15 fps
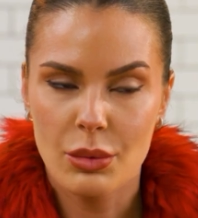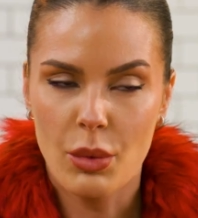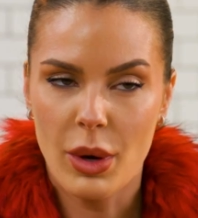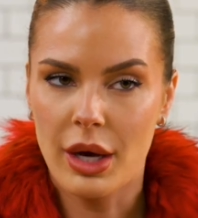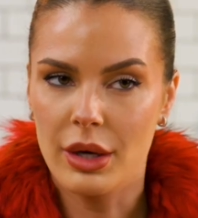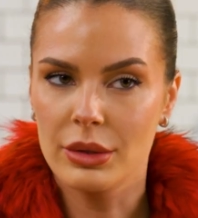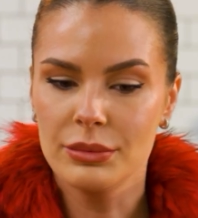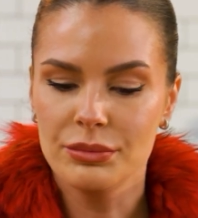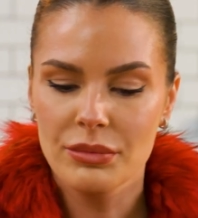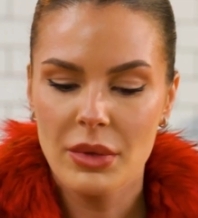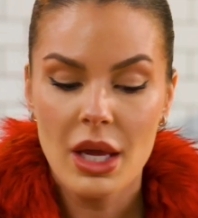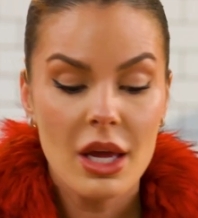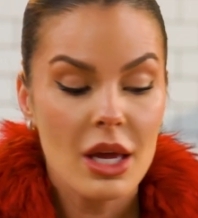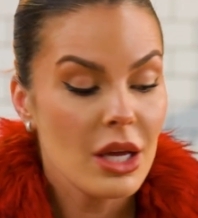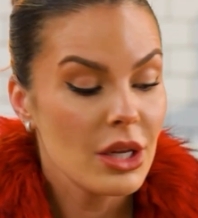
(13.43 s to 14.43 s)
Well,
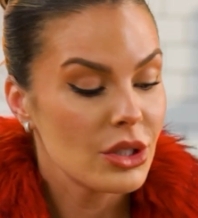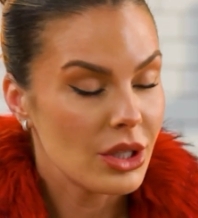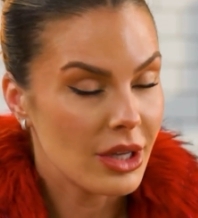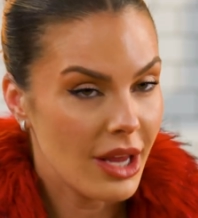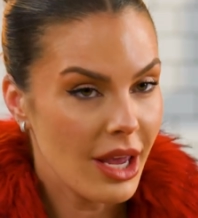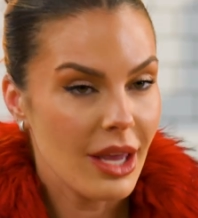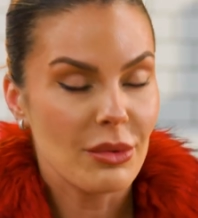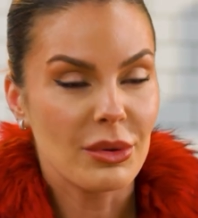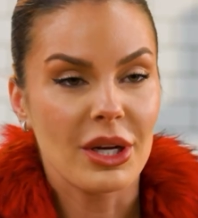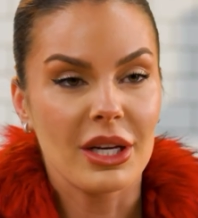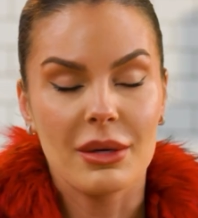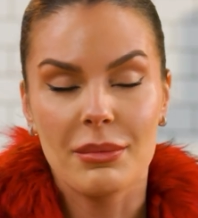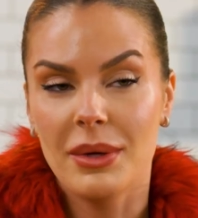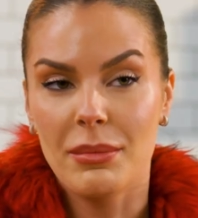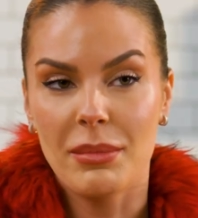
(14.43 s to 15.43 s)
today we're
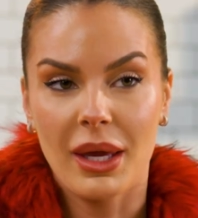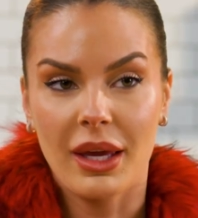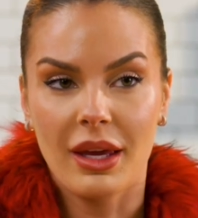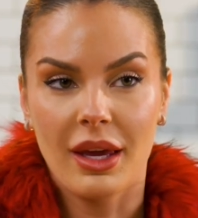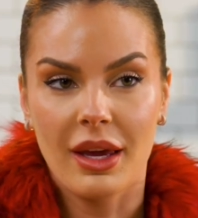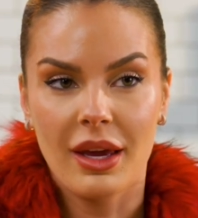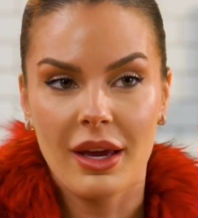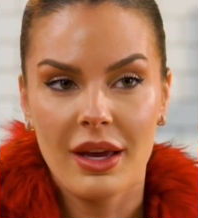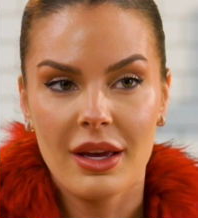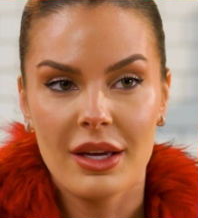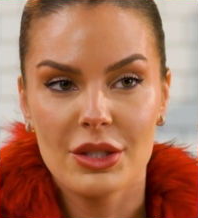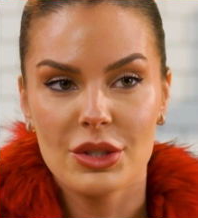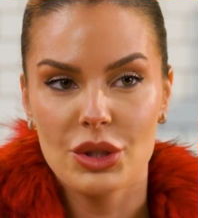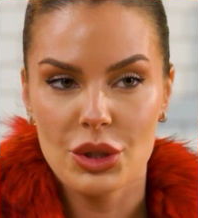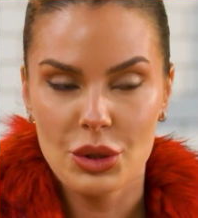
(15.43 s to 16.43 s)
gonna be making
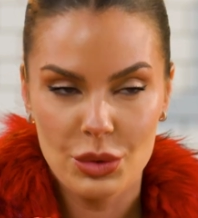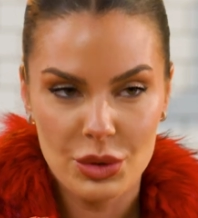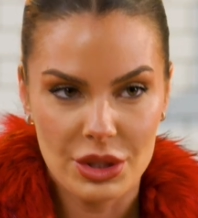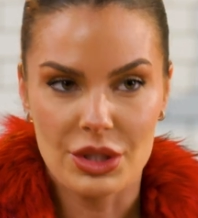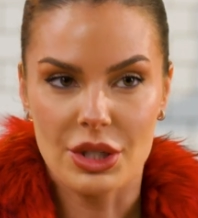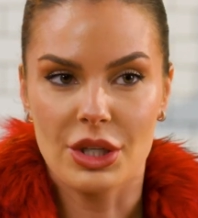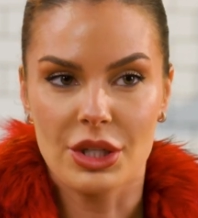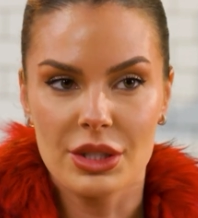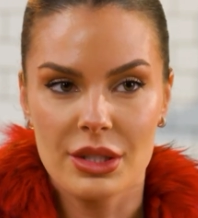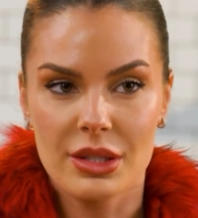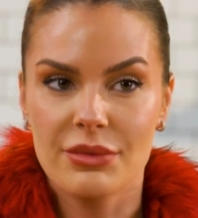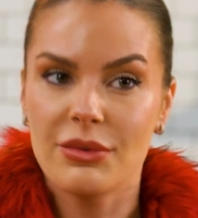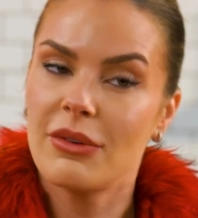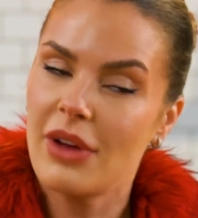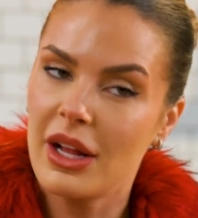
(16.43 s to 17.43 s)
2 desserts
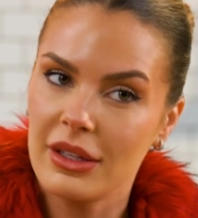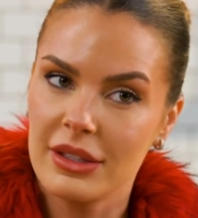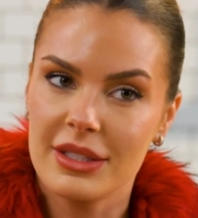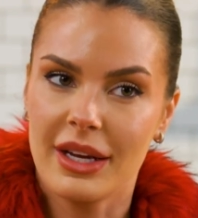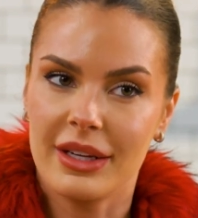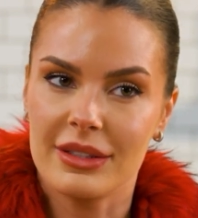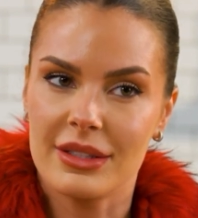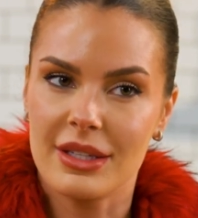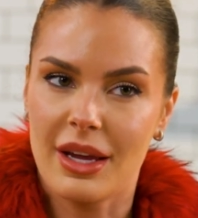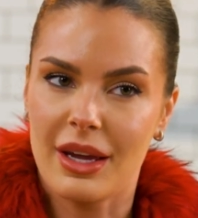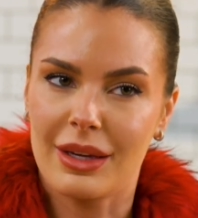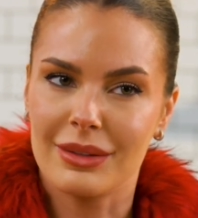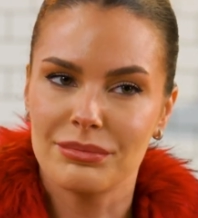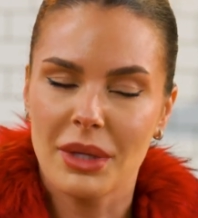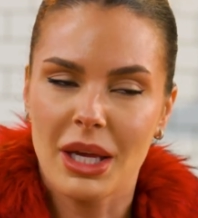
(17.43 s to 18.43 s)
for Valentine's
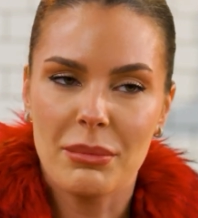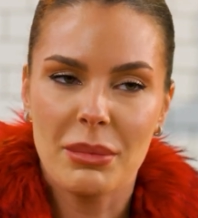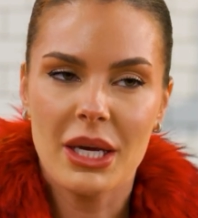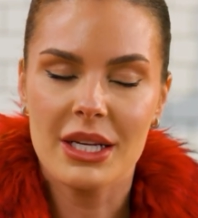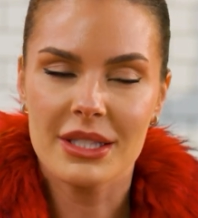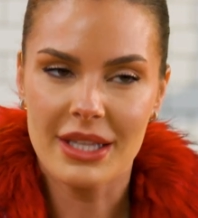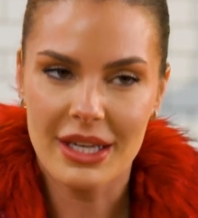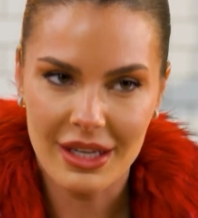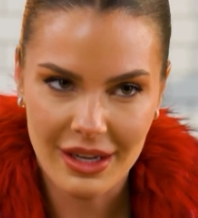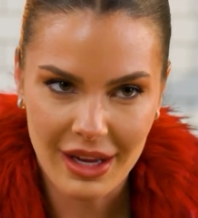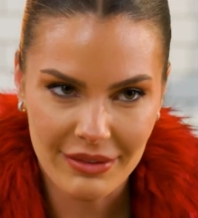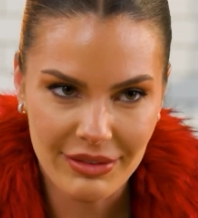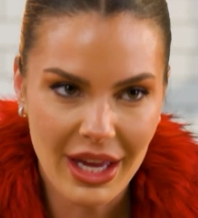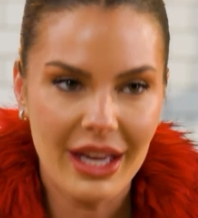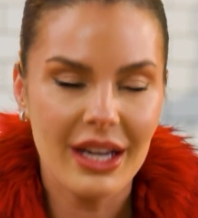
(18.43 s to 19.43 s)
Day. And because I didn't
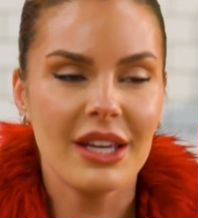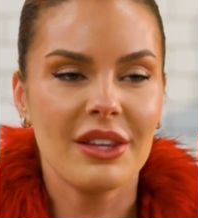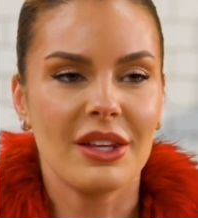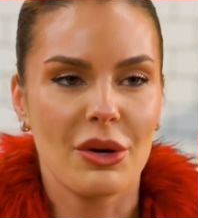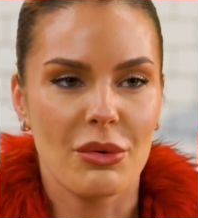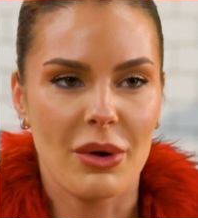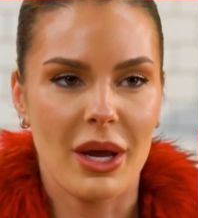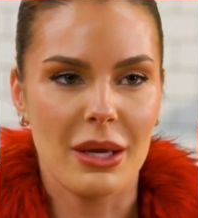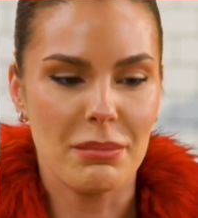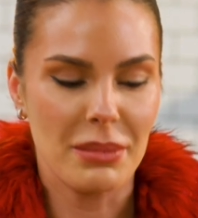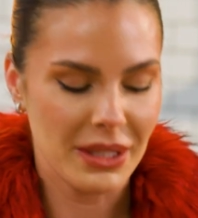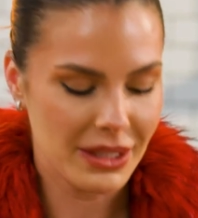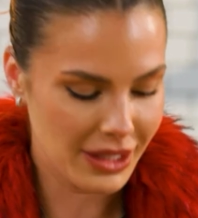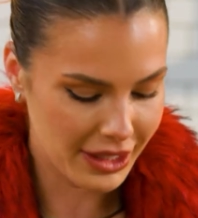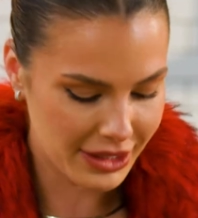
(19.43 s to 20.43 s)
have anything red
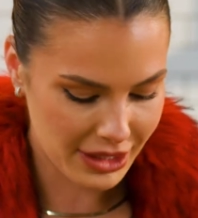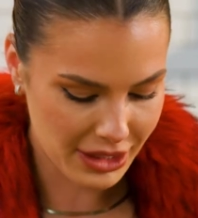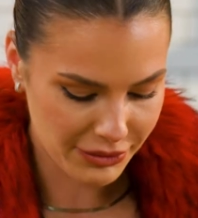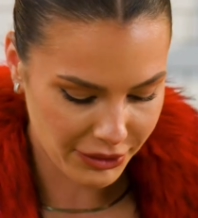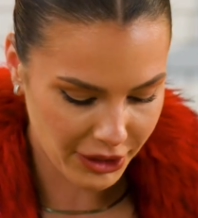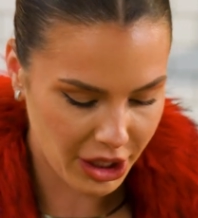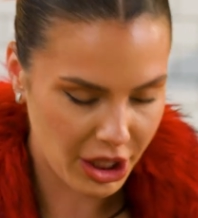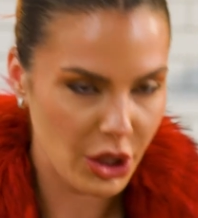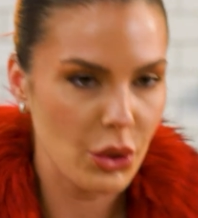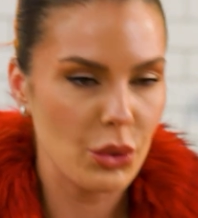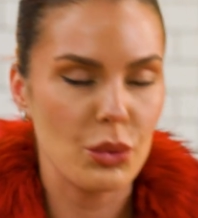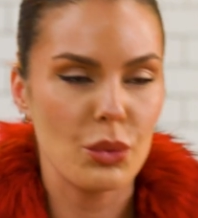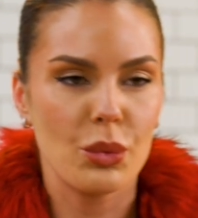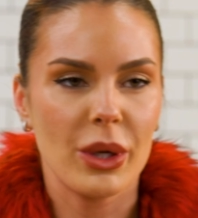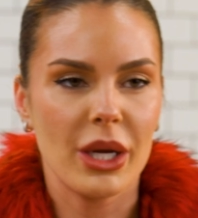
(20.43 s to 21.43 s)
besides this fur
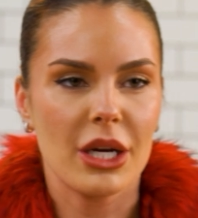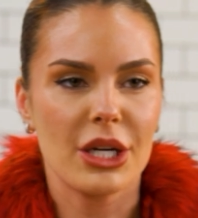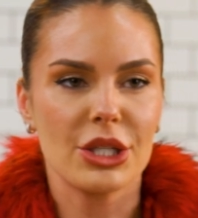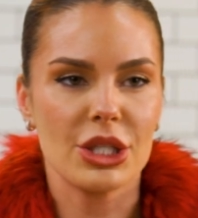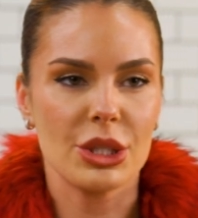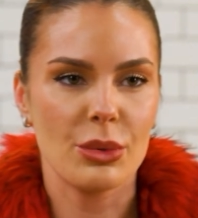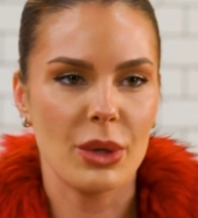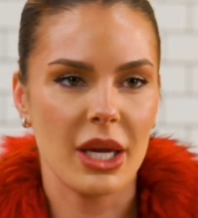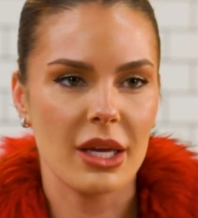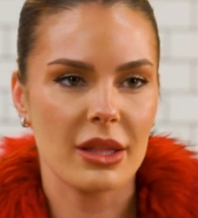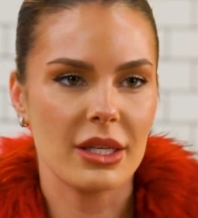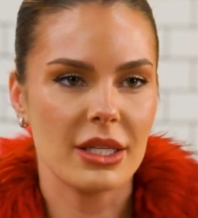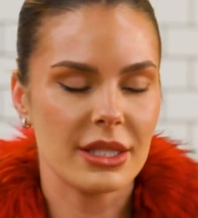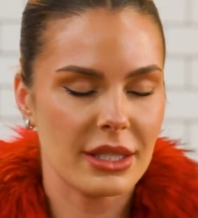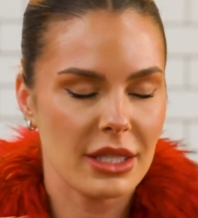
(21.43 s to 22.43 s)
coat, we are doing
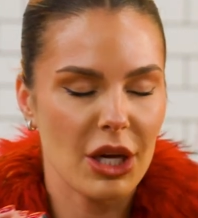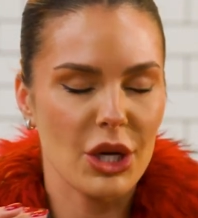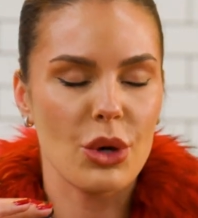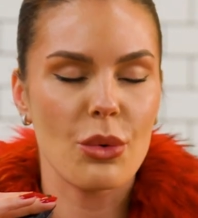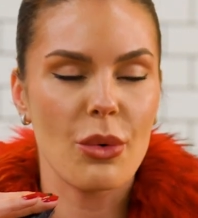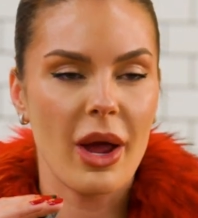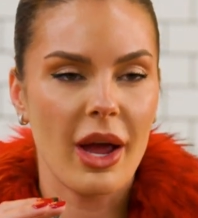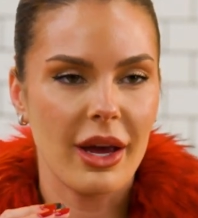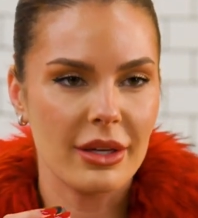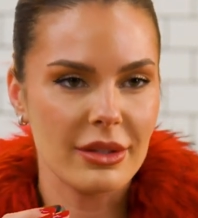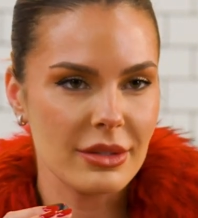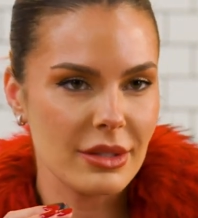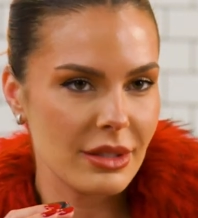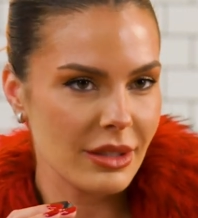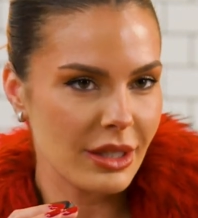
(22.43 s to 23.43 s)
this
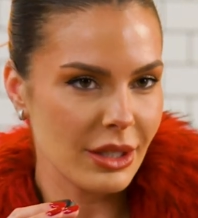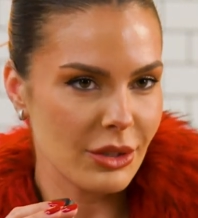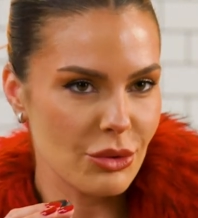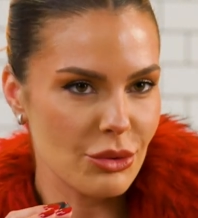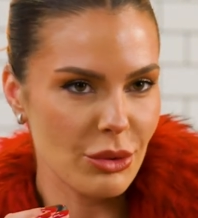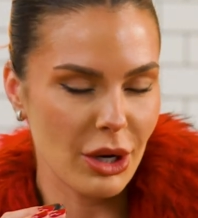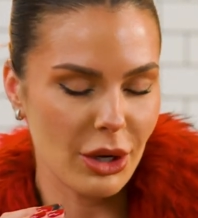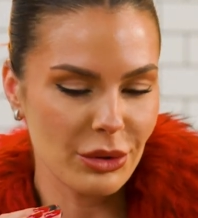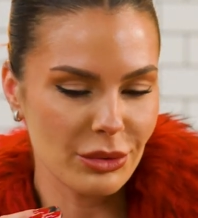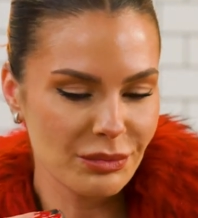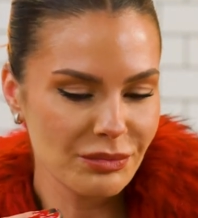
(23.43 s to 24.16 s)
grand intro.